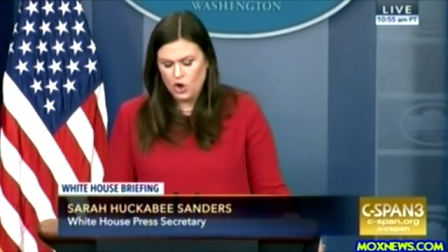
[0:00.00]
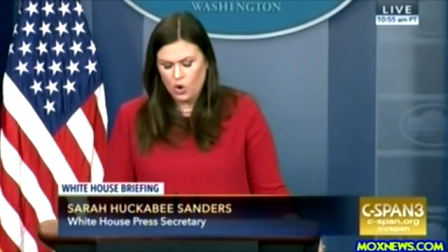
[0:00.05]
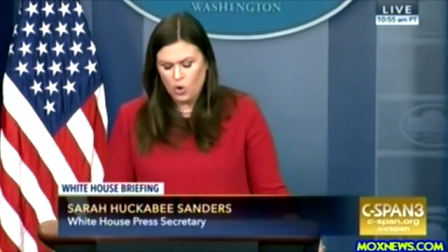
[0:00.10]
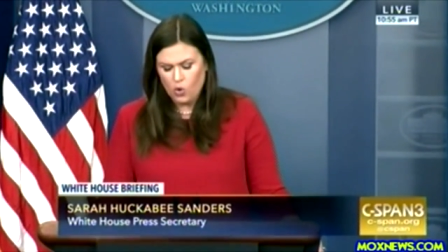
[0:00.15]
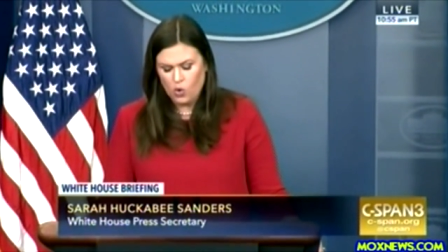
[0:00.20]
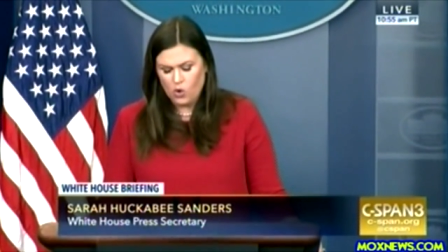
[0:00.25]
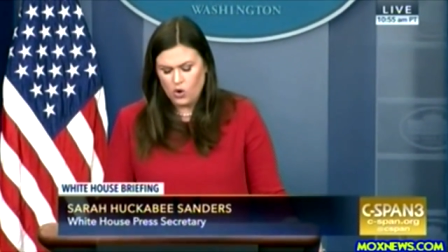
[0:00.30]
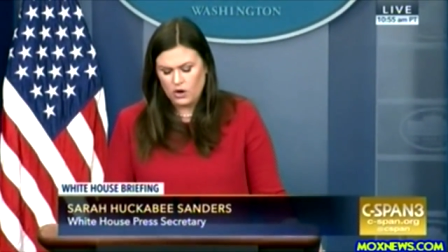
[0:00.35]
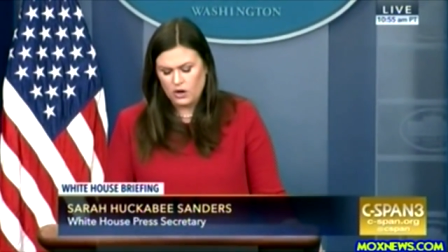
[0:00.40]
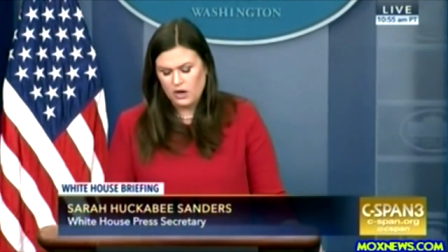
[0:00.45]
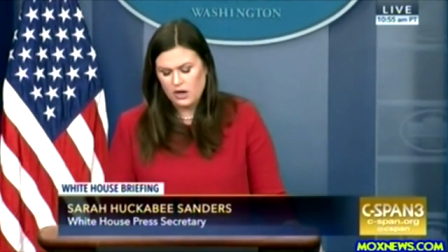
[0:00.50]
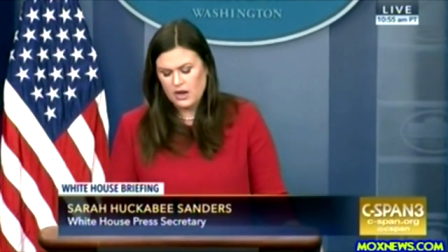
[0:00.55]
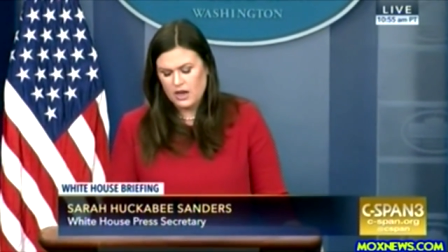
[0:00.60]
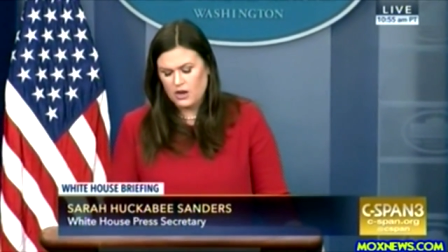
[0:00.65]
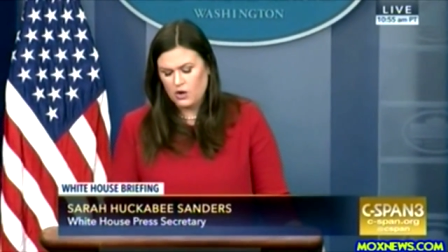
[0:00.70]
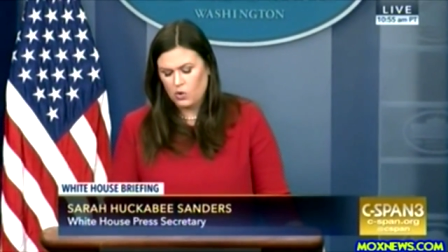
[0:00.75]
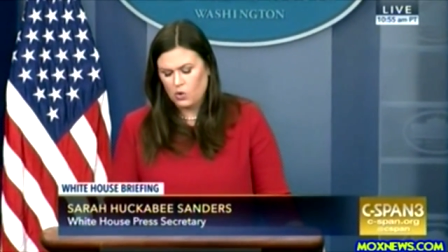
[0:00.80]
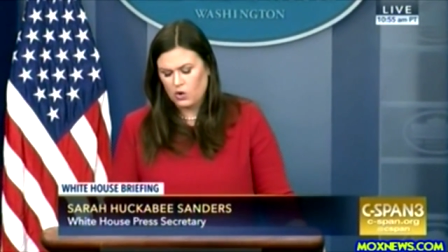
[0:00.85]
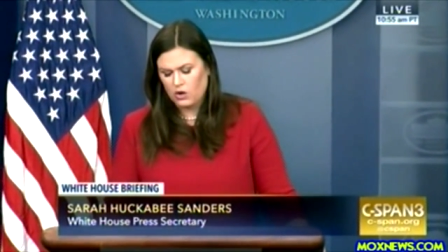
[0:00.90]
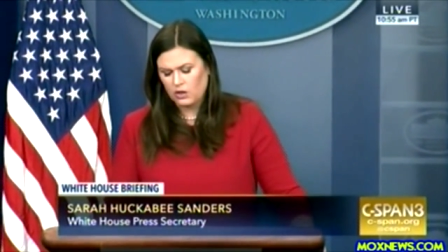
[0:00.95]
or
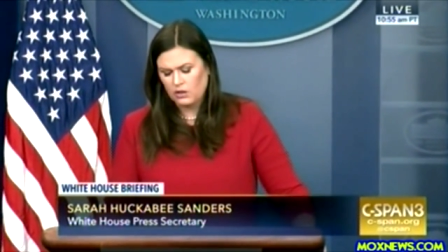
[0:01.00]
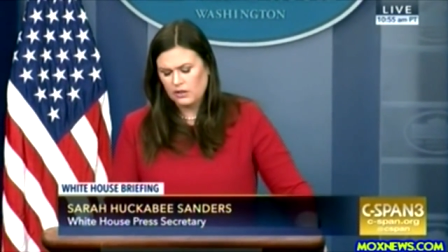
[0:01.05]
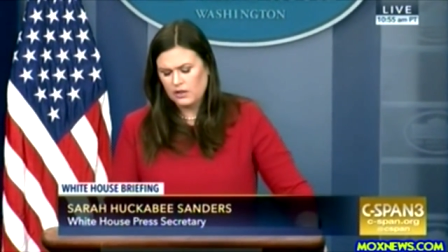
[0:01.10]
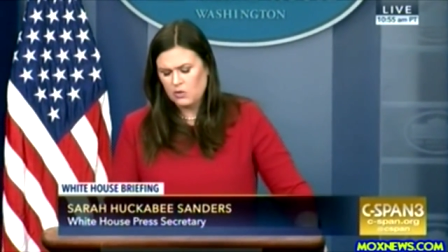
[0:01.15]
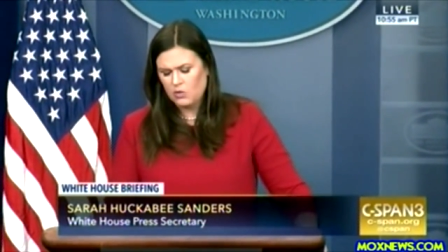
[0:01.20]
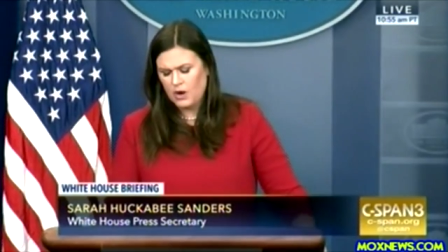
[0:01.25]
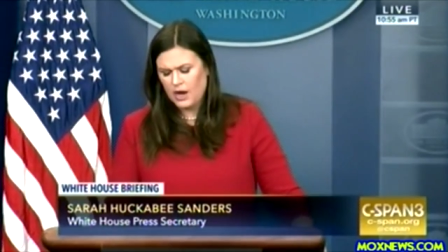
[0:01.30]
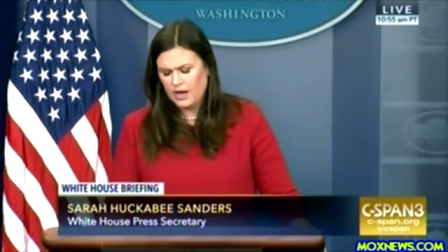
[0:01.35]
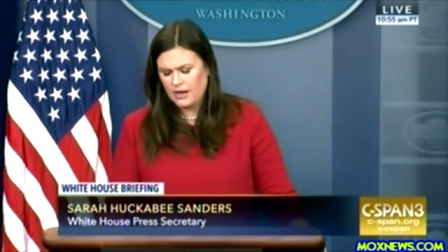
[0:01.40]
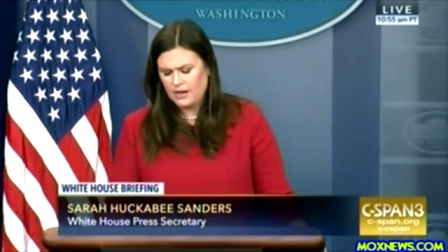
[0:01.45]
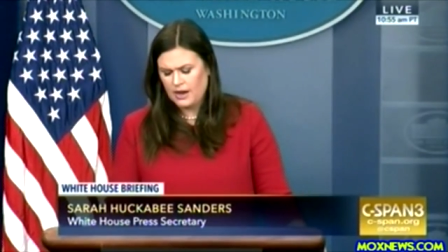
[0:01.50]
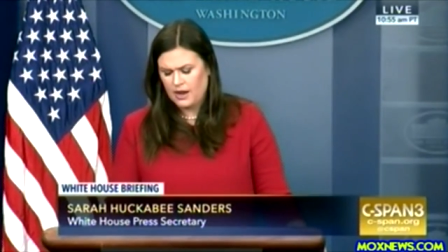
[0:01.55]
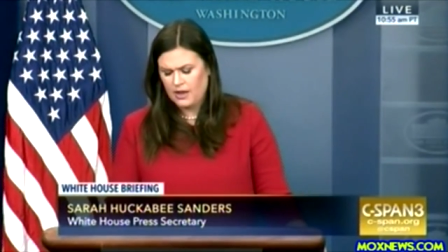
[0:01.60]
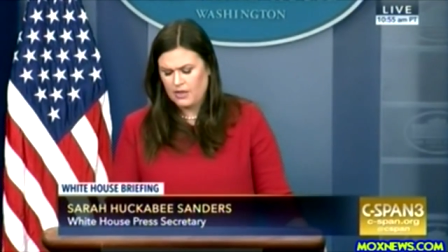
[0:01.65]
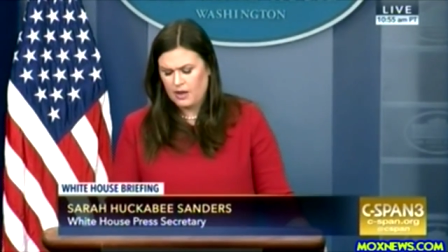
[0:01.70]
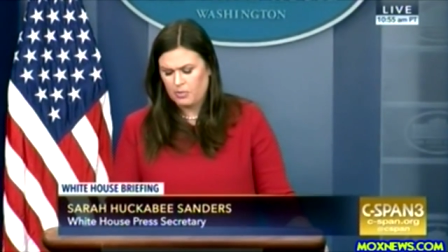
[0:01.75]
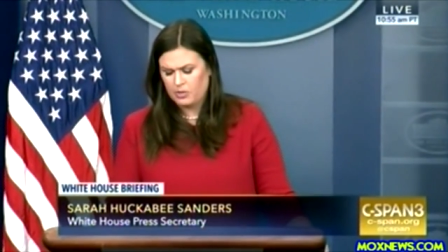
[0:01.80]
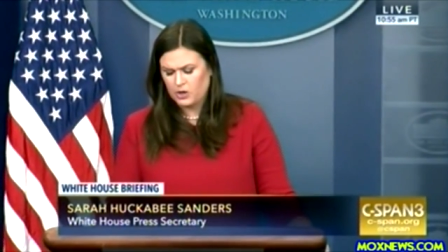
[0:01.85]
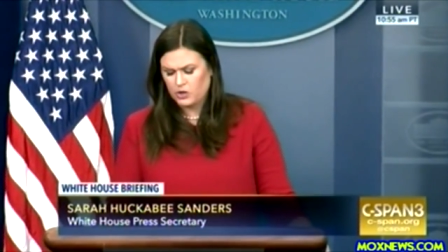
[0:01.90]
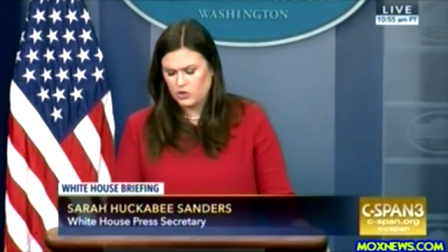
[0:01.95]
an orderly wind down
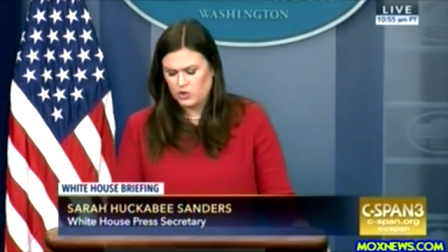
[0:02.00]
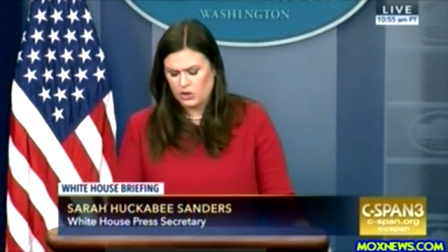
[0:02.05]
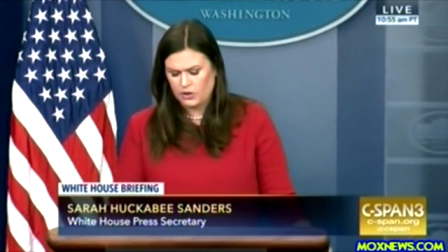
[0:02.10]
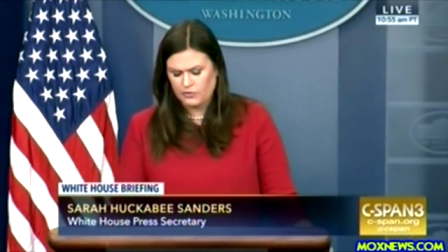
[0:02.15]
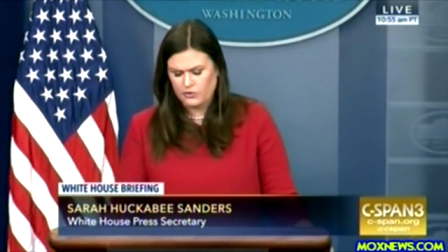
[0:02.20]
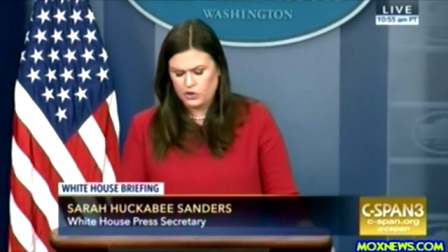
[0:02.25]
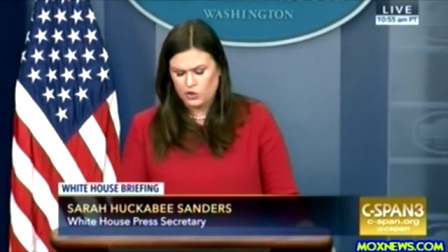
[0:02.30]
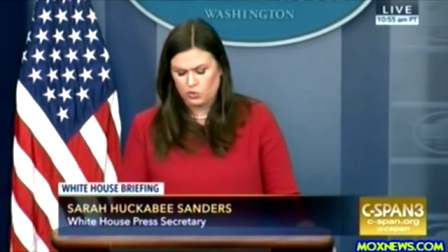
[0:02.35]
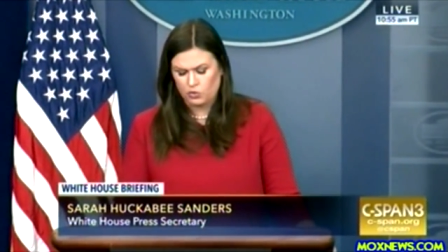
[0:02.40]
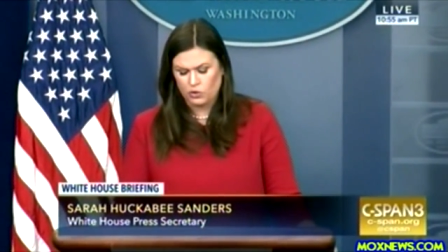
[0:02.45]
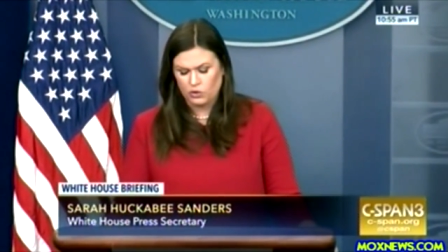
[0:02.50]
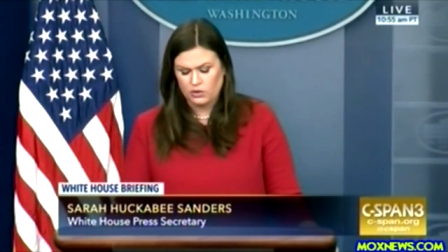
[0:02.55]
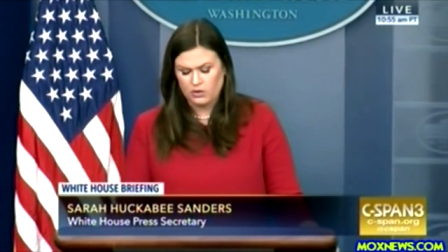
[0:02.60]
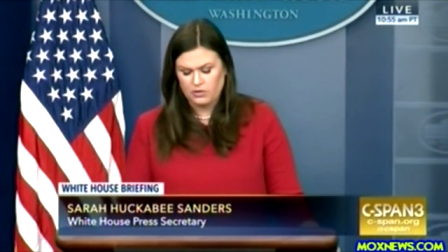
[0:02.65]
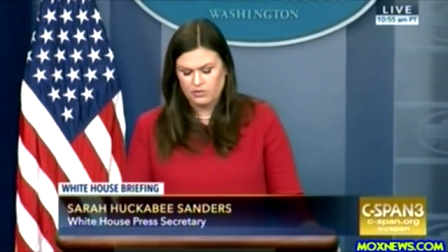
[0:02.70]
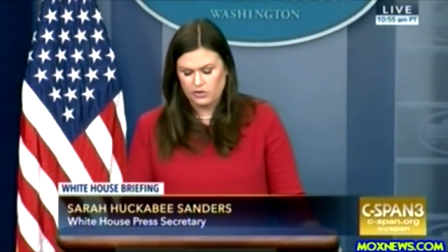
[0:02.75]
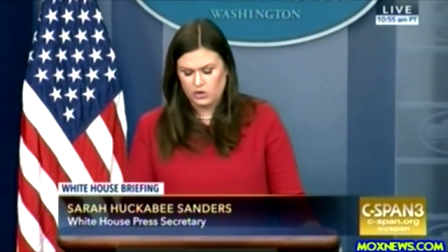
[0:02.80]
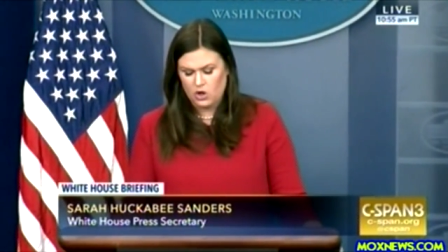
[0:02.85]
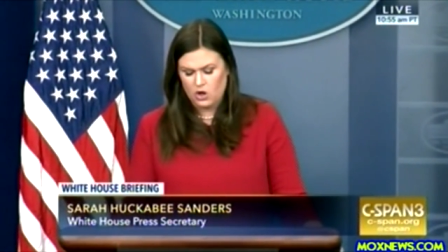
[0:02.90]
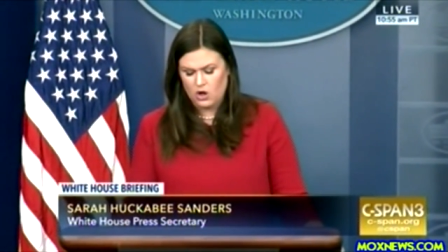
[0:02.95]
that preserves the rule
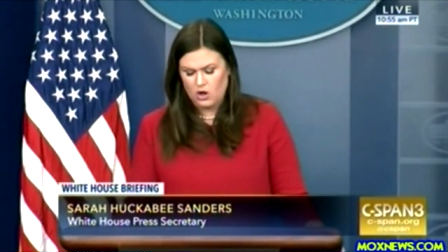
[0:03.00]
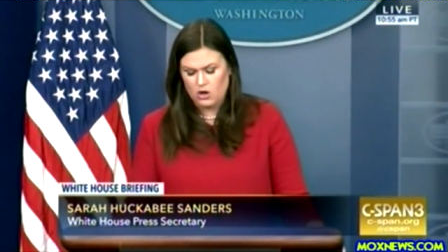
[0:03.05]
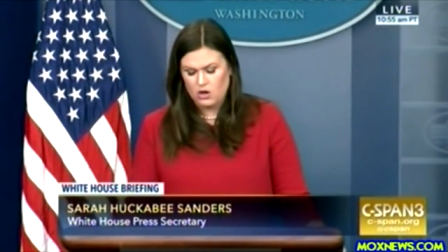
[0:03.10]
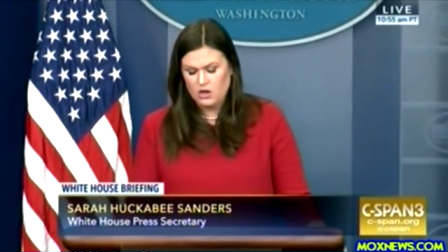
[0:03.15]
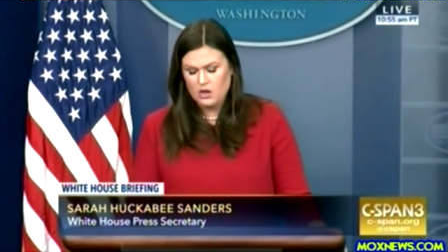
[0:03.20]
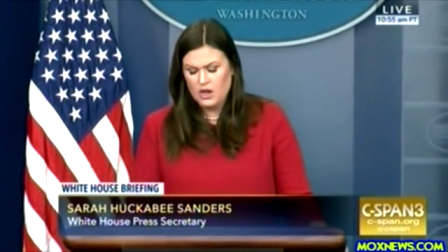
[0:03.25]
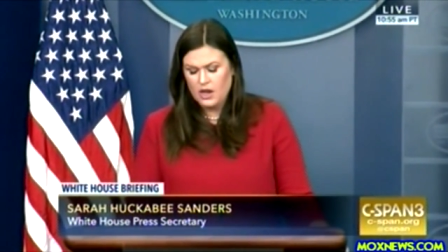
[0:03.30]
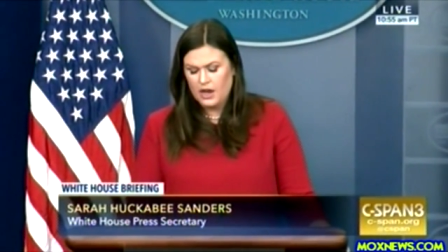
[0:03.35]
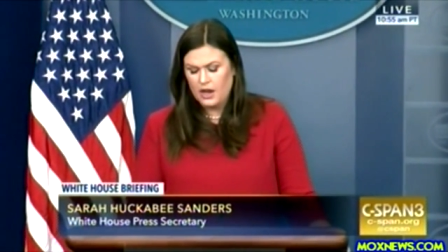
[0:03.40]
of law